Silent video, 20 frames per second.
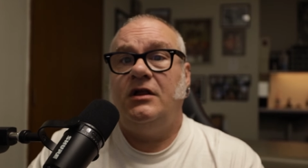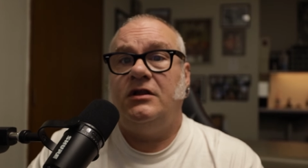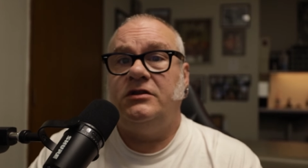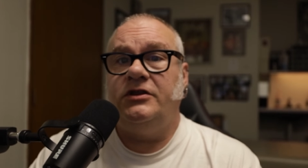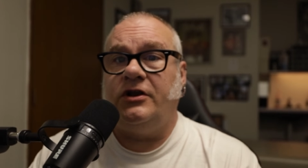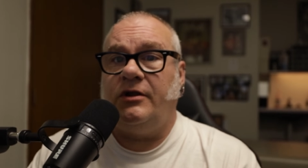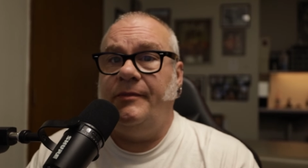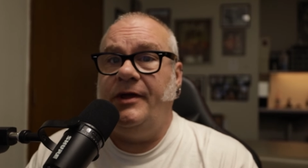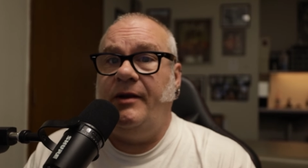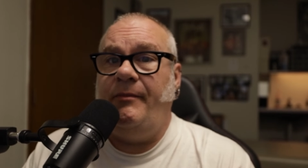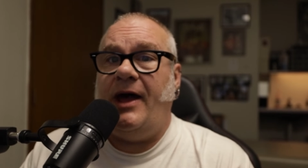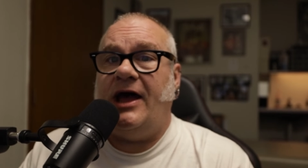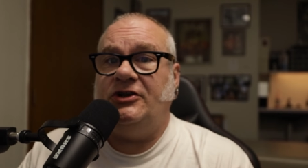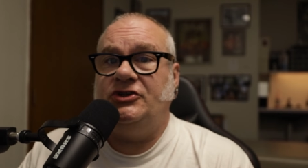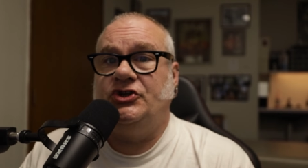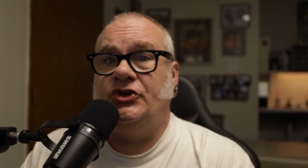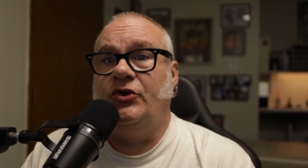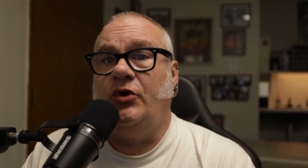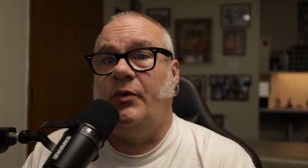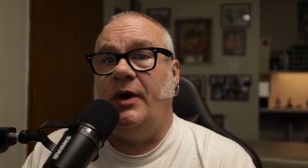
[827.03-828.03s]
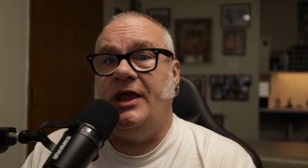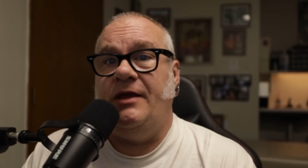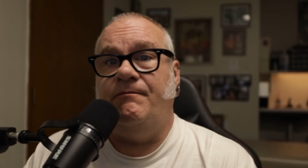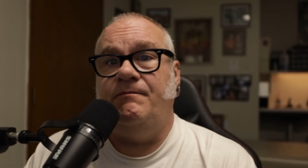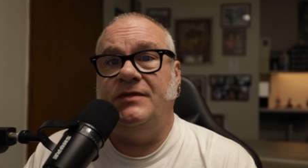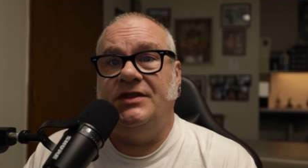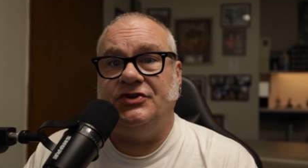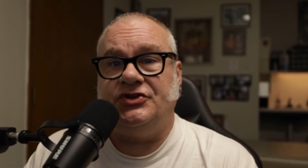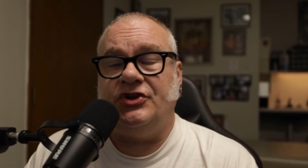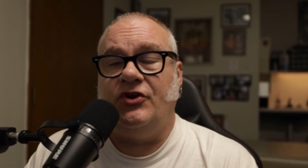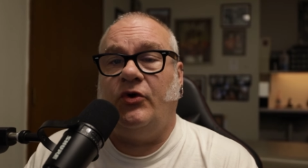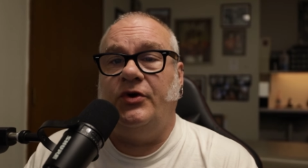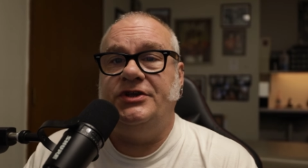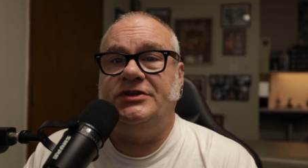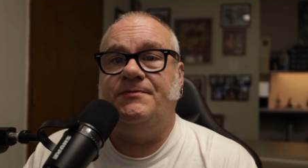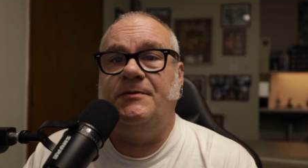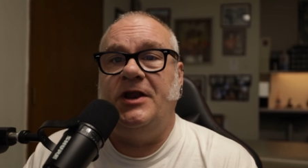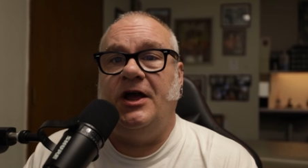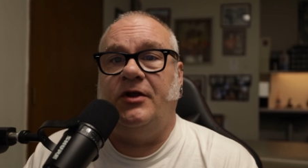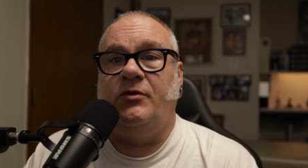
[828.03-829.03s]
A little bit about jewelry. This should
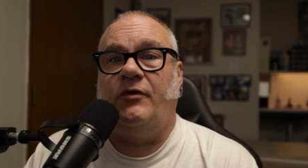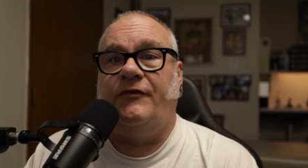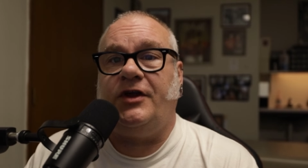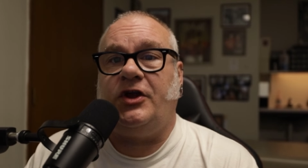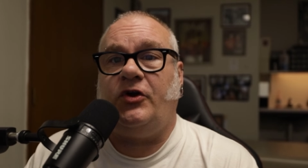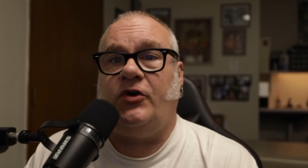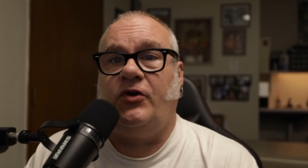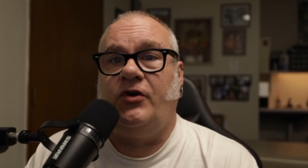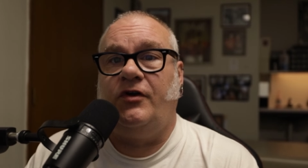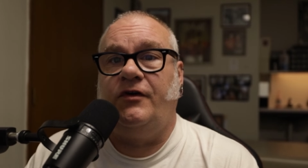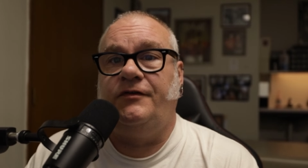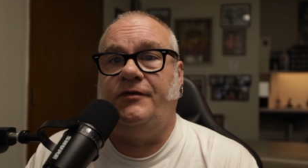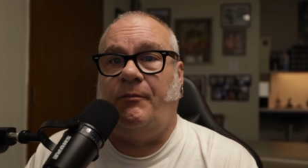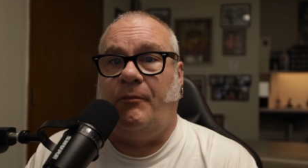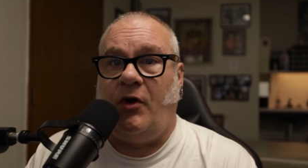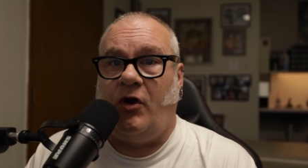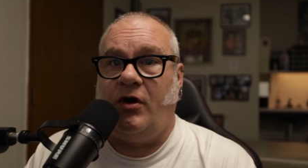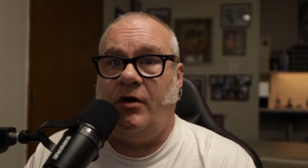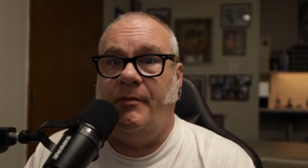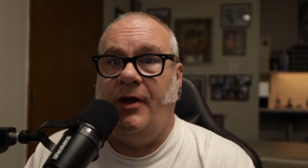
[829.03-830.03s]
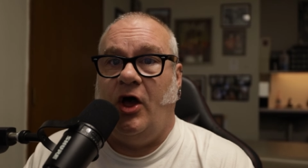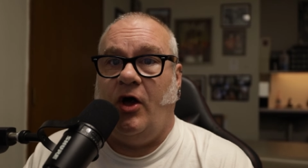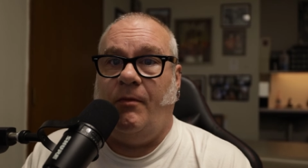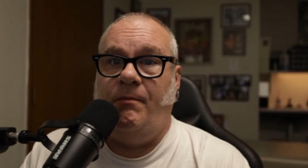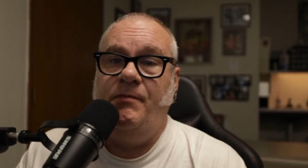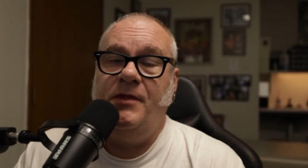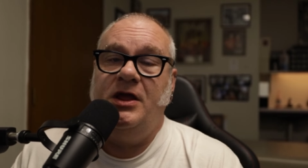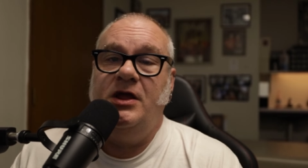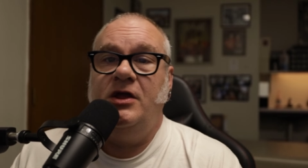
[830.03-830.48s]
always be done with a curved barbell.